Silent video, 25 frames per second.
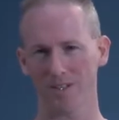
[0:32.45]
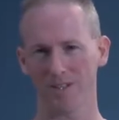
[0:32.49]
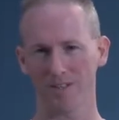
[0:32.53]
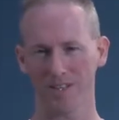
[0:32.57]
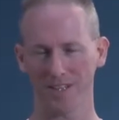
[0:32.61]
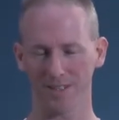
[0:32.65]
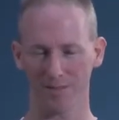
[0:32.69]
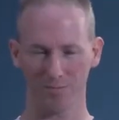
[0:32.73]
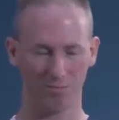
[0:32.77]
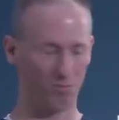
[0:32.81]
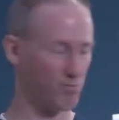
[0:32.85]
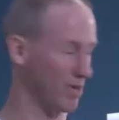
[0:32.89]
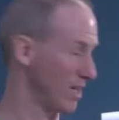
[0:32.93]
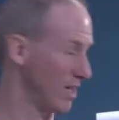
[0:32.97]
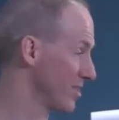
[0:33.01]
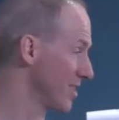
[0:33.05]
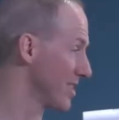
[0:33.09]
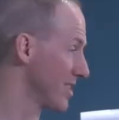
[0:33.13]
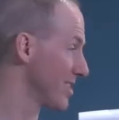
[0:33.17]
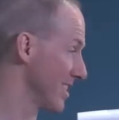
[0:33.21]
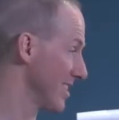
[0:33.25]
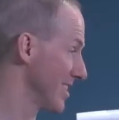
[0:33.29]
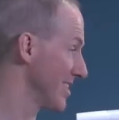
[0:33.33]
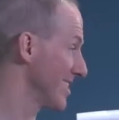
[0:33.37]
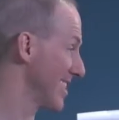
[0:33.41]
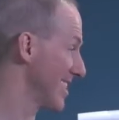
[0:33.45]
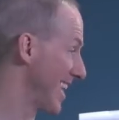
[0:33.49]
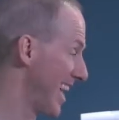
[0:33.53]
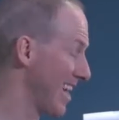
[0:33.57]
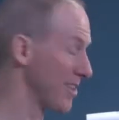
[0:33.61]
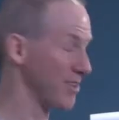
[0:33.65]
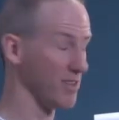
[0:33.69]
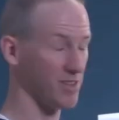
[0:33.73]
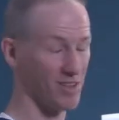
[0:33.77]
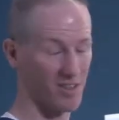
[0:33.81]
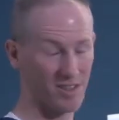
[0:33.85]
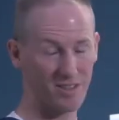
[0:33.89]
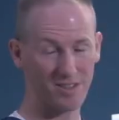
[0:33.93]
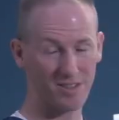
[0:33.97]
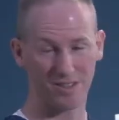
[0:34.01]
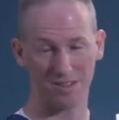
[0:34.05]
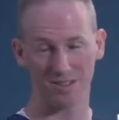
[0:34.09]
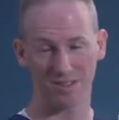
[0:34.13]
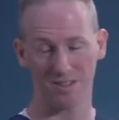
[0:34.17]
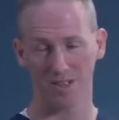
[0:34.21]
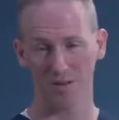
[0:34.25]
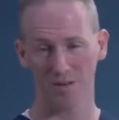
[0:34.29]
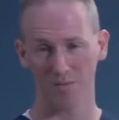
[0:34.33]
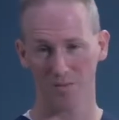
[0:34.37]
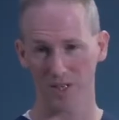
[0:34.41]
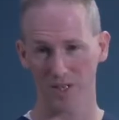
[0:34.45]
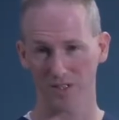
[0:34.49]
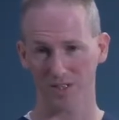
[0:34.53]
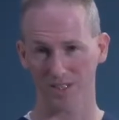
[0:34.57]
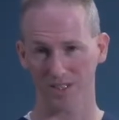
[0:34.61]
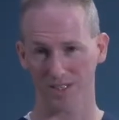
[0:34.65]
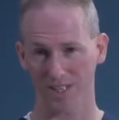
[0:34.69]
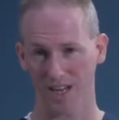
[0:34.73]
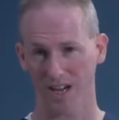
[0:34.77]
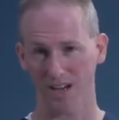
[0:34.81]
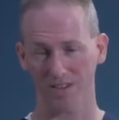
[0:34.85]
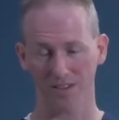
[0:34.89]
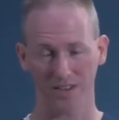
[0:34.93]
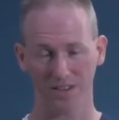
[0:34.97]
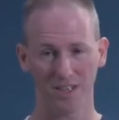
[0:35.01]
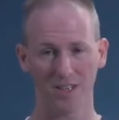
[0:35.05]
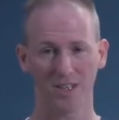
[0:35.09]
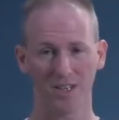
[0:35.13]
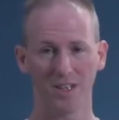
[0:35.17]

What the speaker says: that pressure that's inside the lungs, and pressure that's out?